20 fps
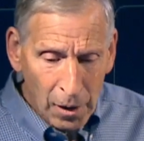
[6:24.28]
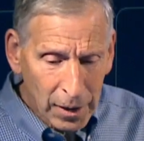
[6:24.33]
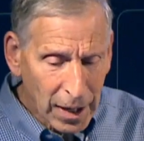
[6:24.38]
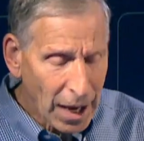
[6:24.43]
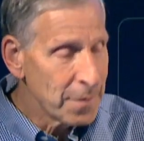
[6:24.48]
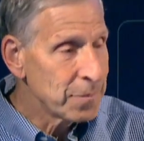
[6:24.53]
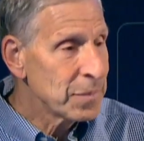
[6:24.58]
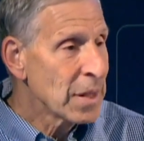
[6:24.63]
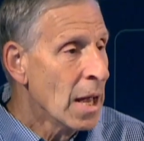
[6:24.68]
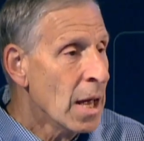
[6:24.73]

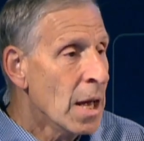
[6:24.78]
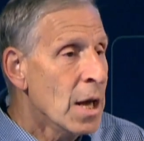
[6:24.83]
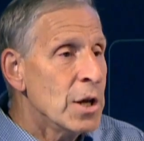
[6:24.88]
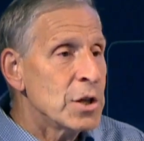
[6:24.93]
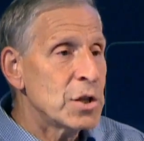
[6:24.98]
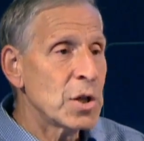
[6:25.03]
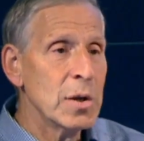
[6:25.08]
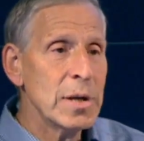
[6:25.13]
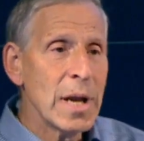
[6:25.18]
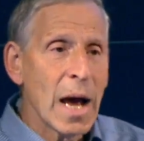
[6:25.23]
Okay,
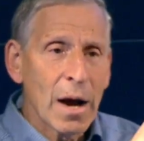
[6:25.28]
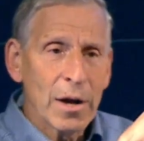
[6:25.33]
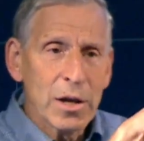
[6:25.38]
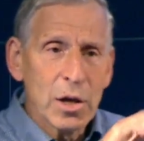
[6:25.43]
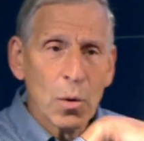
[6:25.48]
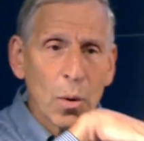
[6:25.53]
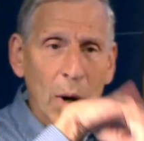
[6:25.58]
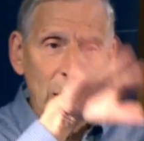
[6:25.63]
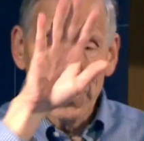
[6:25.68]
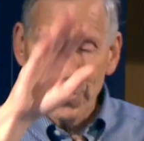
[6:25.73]
so now
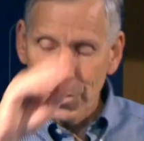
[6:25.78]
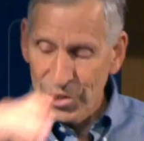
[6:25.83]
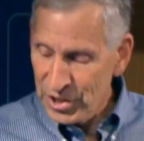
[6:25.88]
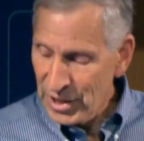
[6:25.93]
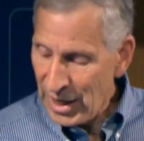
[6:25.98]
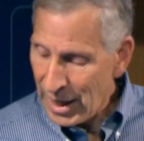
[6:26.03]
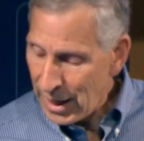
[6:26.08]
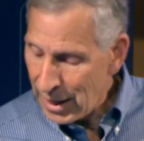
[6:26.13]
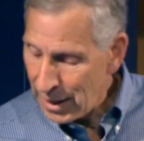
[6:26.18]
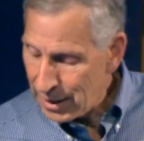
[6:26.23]
you
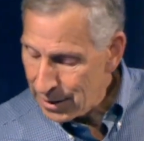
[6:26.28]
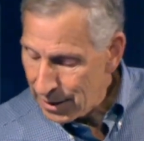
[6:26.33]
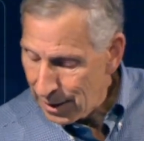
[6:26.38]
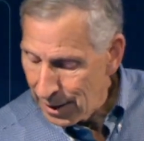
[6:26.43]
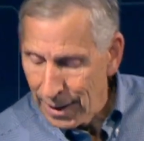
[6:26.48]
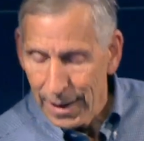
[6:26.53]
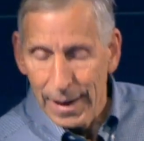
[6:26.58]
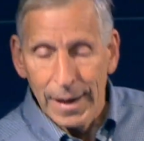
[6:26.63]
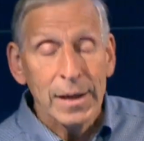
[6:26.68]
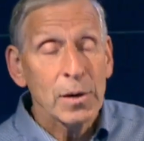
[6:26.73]
understand
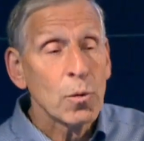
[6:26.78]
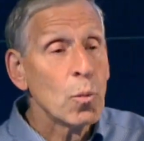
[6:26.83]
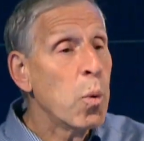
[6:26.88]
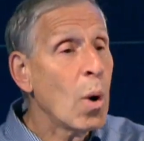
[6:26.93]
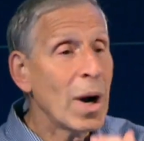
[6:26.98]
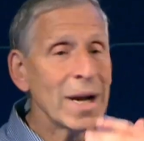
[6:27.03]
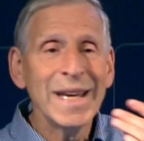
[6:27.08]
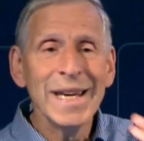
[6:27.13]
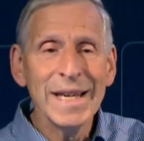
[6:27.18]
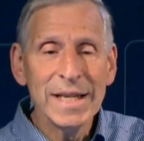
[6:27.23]

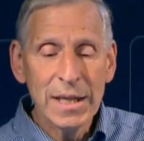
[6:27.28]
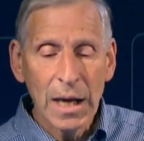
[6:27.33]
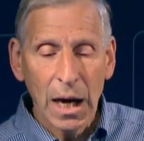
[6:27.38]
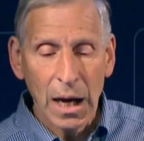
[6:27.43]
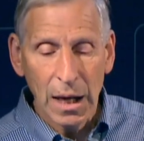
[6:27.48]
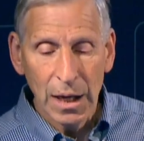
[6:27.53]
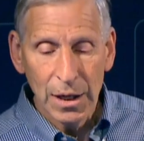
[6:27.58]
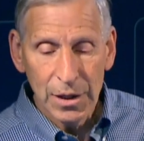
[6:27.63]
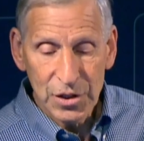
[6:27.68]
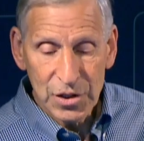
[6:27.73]
what he
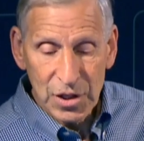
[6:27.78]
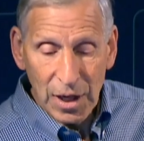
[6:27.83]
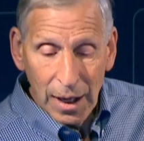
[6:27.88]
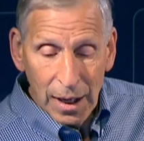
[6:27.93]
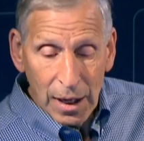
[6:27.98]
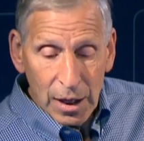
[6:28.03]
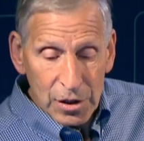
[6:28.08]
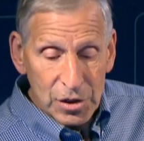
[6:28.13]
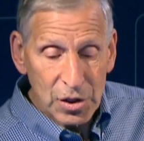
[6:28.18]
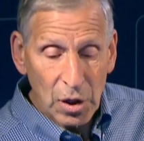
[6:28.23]
does.
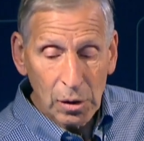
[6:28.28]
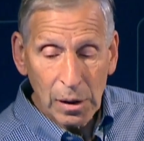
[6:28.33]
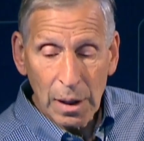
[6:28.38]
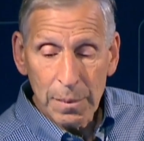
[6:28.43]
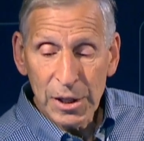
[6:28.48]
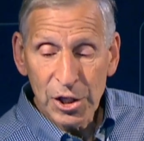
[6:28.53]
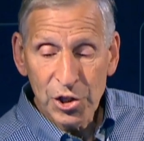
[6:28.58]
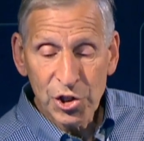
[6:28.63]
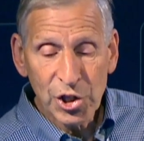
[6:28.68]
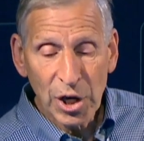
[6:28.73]
So
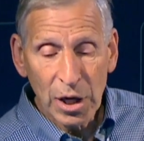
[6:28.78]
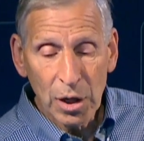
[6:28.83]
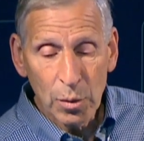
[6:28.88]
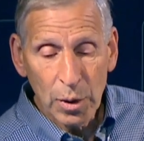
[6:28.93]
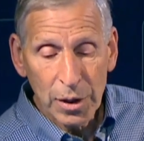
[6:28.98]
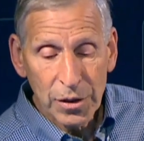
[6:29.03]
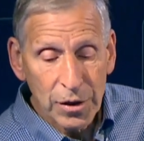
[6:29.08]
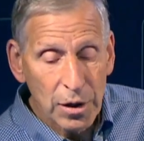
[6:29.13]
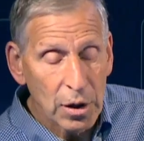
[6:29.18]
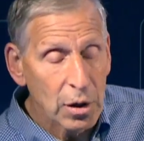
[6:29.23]
let me
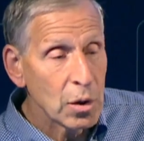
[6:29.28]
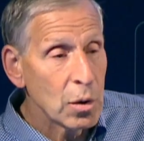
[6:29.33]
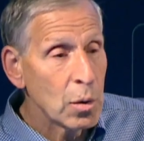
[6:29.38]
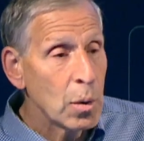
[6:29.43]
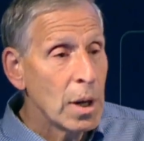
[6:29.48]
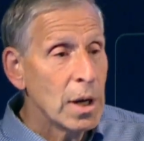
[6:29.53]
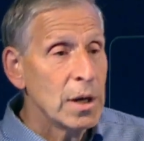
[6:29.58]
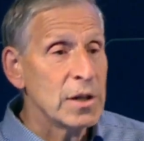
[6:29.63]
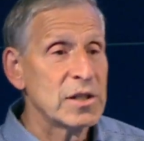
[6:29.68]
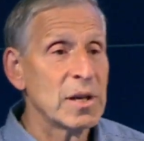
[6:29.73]
share with
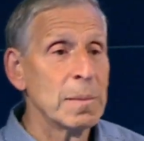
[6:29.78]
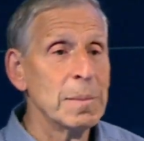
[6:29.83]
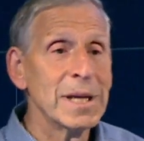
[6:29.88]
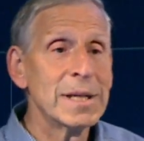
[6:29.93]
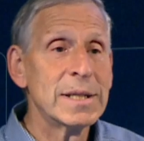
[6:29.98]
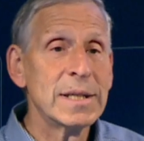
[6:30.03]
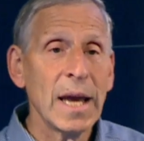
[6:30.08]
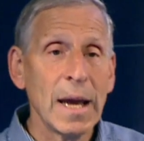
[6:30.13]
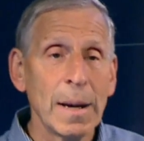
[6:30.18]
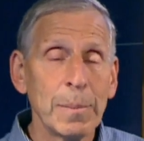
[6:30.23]
you some
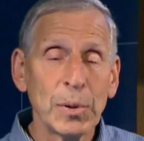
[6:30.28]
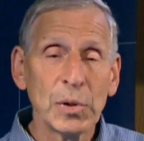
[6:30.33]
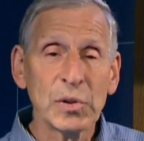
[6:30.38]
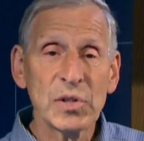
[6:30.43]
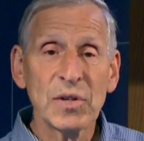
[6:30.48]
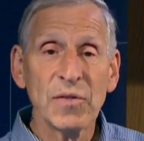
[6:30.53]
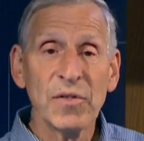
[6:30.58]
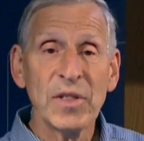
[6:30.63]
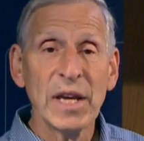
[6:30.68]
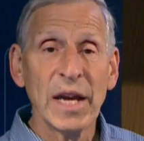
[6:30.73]

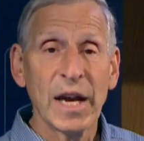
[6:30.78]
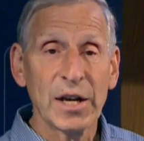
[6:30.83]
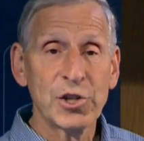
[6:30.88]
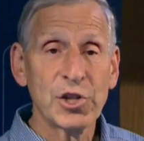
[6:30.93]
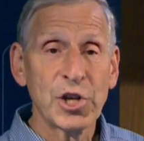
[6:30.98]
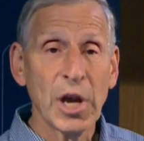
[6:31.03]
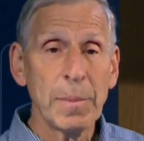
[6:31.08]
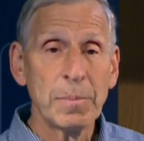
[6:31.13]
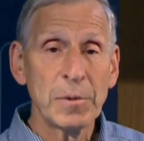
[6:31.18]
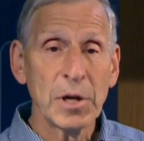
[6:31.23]
examples of the
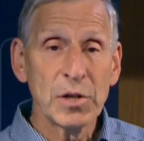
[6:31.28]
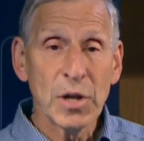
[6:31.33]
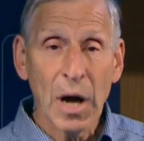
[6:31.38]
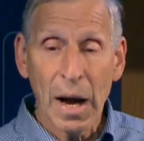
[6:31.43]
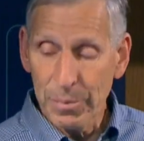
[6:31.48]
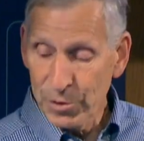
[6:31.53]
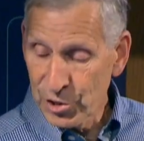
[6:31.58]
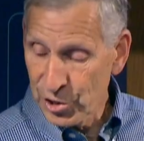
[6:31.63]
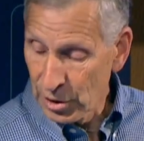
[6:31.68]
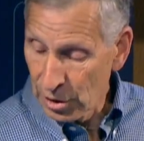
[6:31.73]
S-shaped
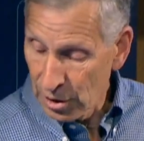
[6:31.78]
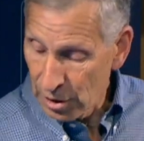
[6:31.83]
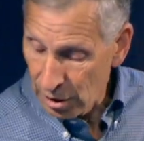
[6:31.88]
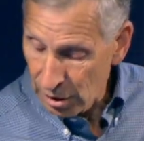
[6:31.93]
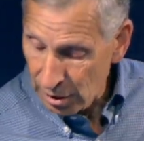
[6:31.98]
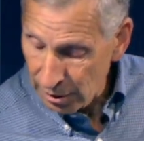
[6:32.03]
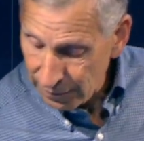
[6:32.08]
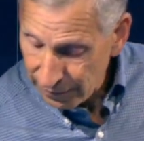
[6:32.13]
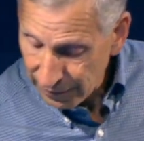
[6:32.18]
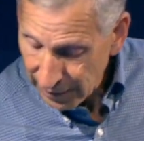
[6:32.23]
adoption
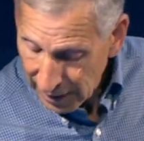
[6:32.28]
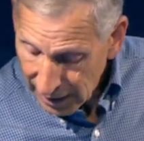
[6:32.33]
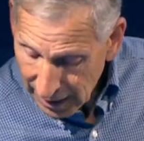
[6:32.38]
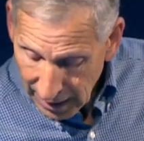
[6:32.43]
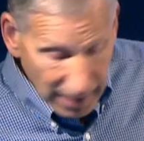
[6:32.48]
curve.